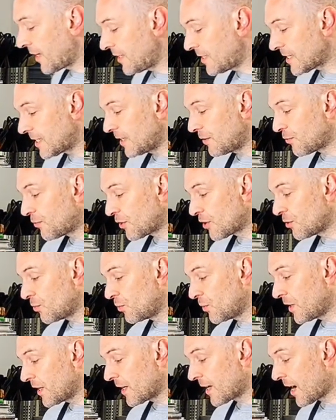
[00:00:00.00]
thing for doing
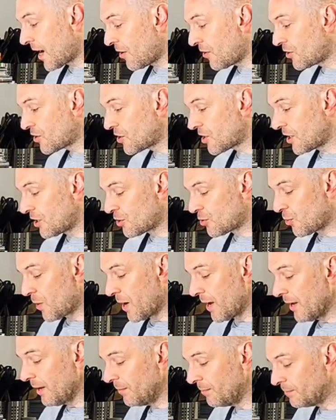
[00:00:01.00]
with your carrots as
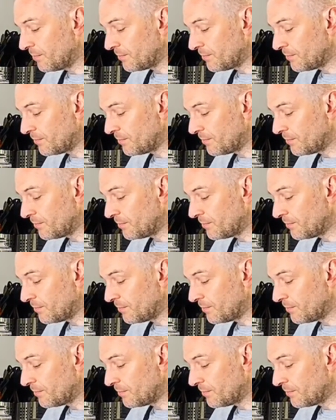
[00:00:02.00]
well.